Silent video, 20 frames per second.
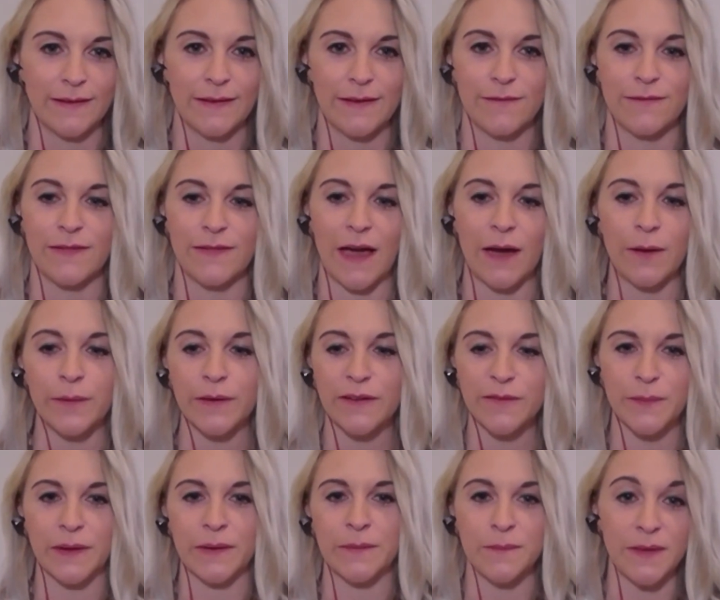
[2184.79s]
if that would
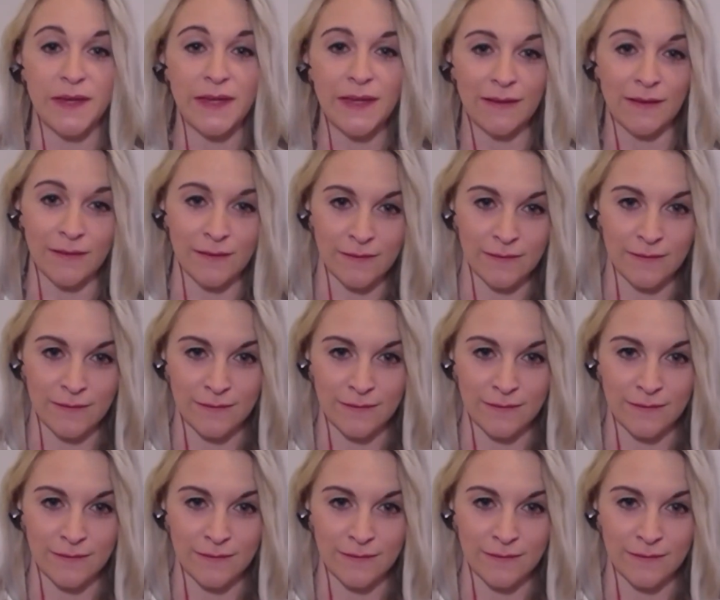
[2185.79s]
have been me,